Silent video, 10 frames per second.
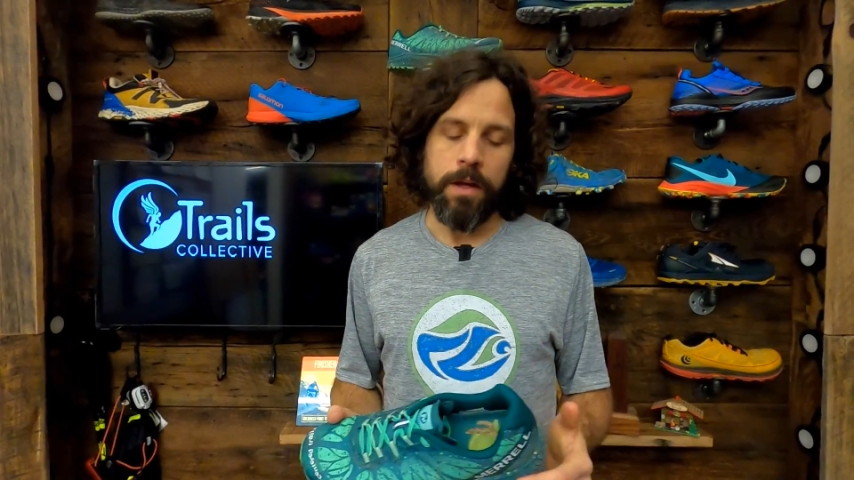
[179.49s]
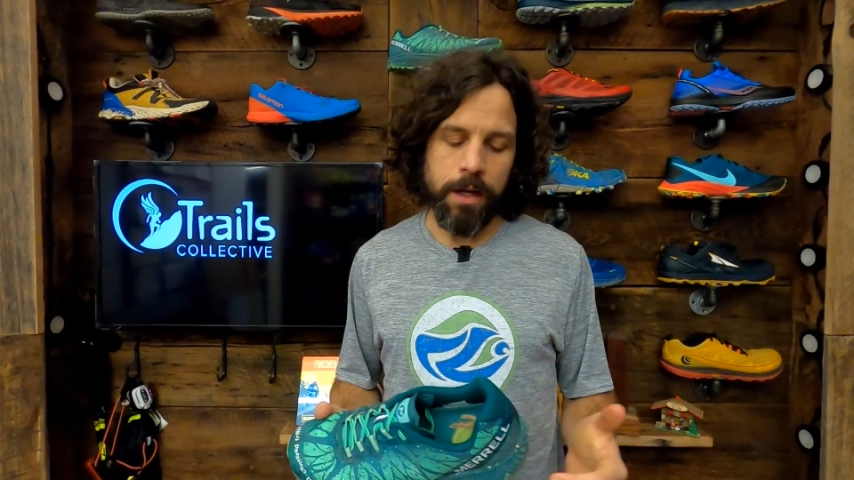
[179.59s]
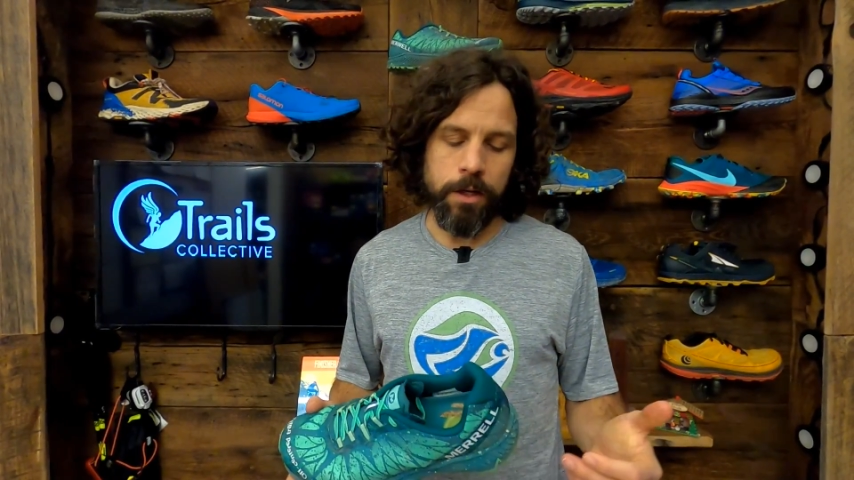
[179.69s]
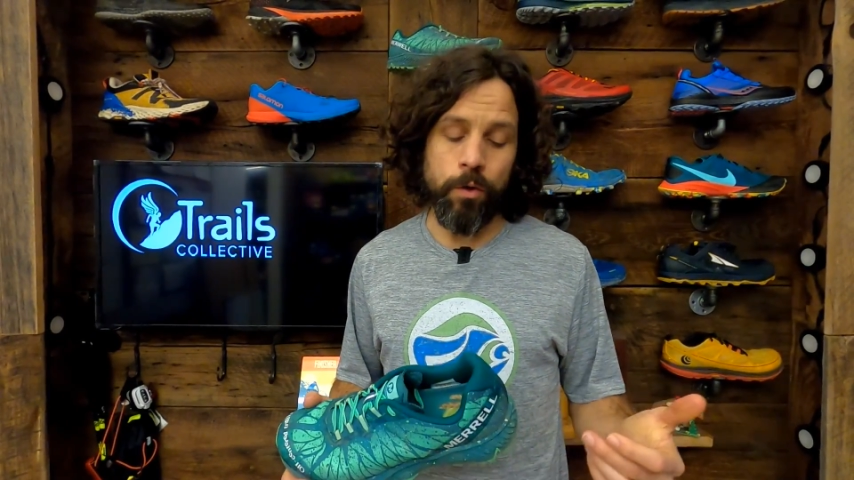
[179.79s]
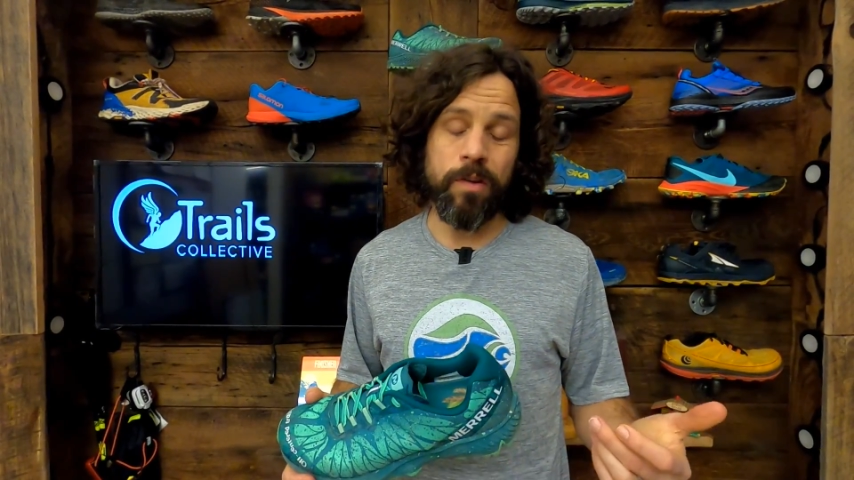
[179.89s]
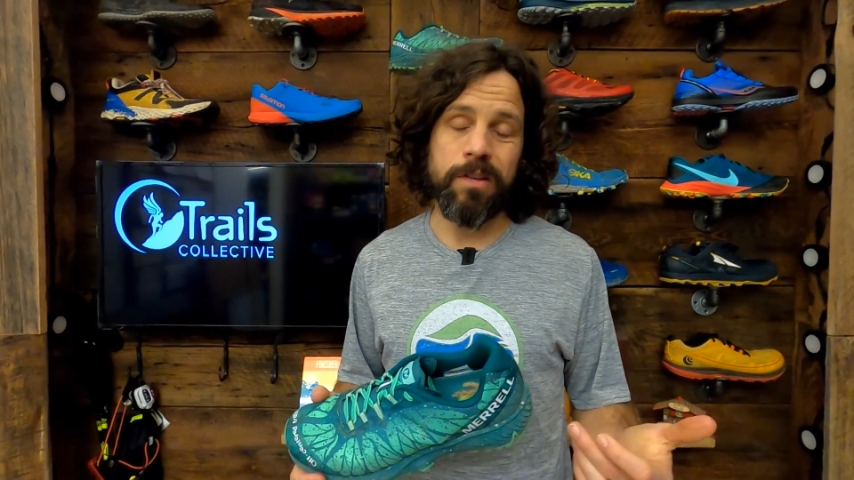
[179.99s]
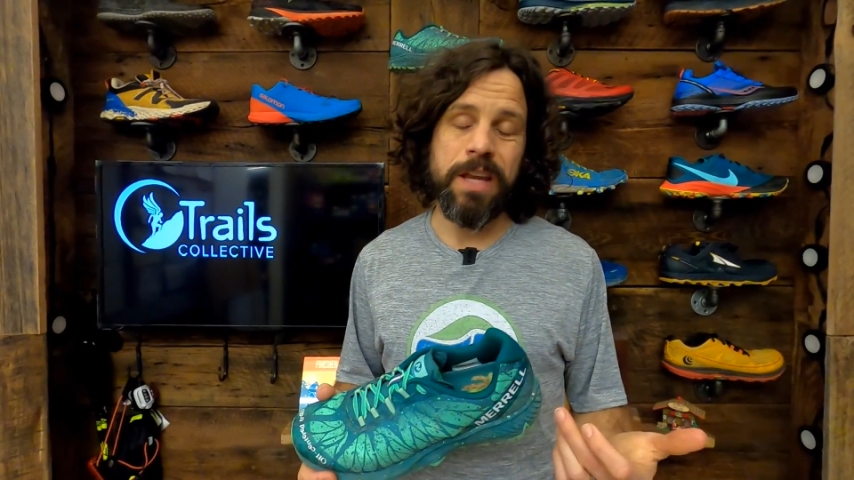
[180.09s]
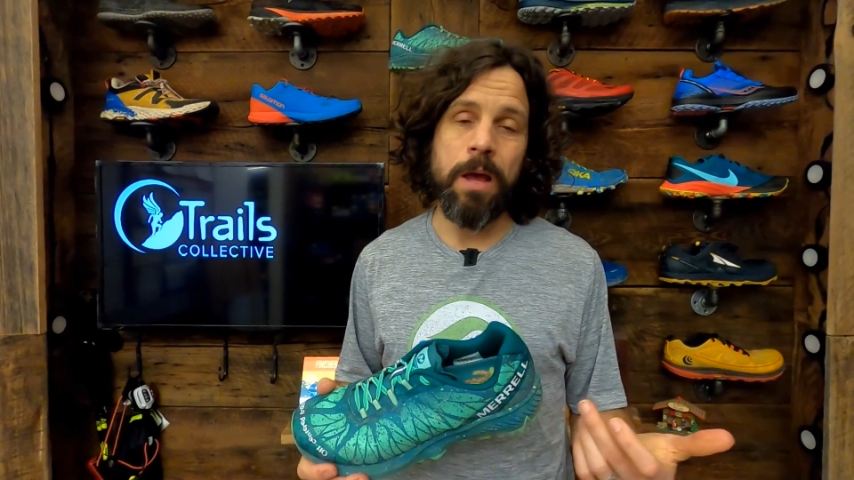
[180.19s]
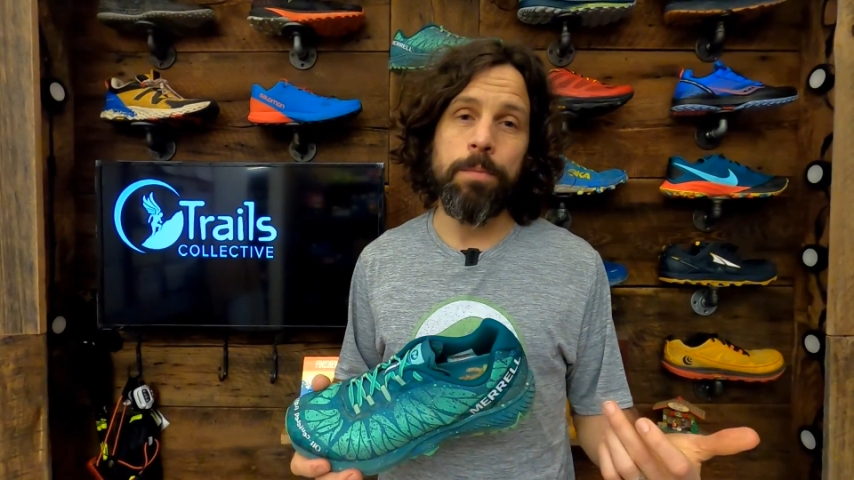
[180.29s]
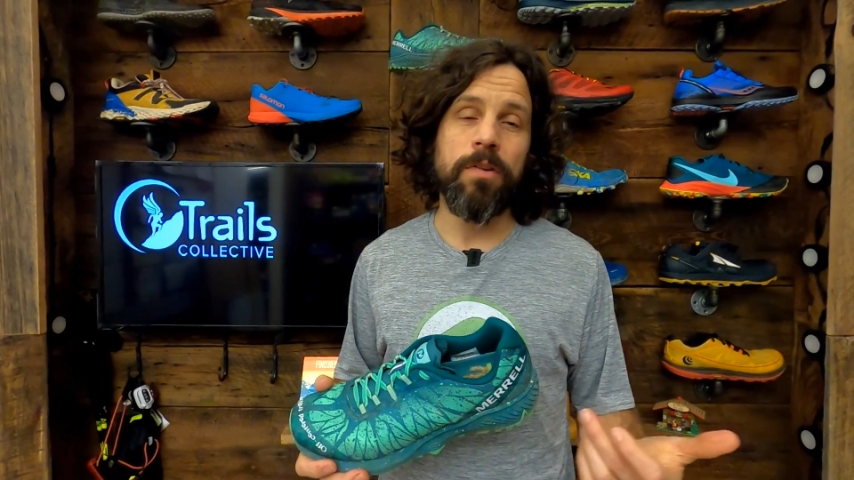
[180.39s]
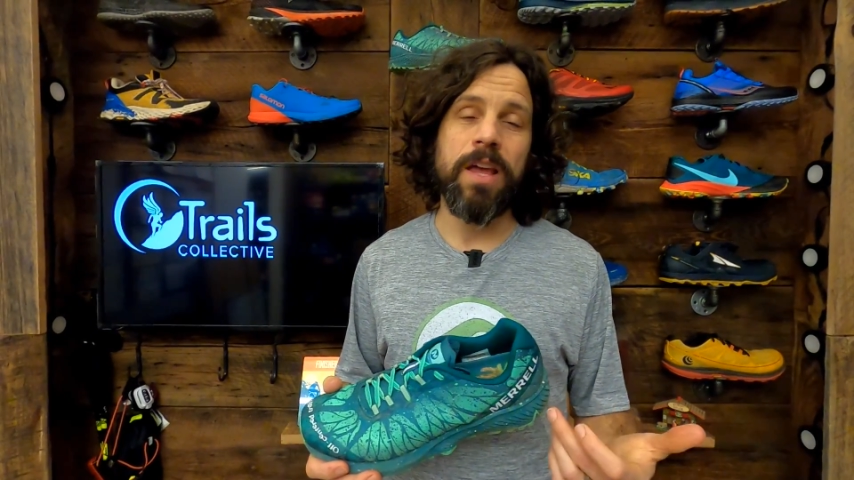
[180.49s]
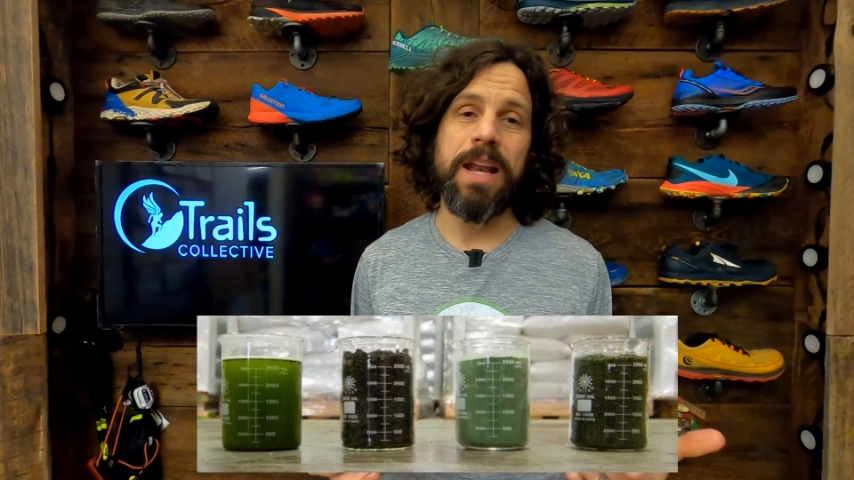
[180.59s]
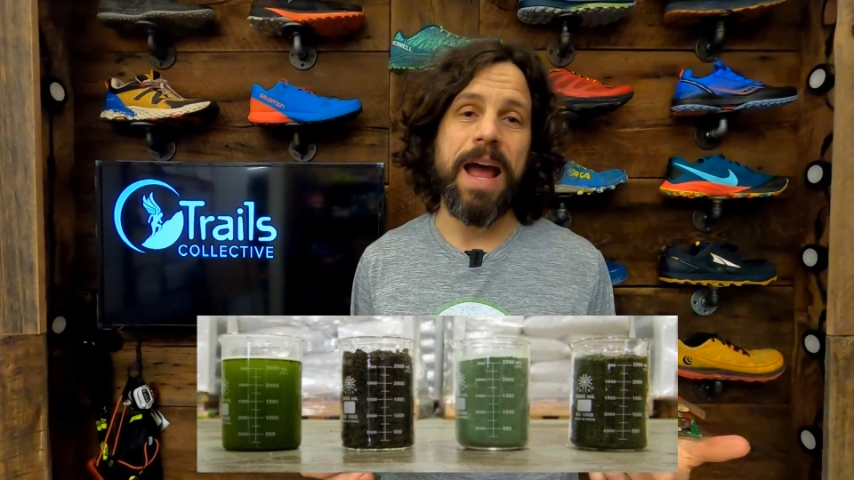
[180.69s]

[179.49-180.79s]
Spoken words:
It uses 10%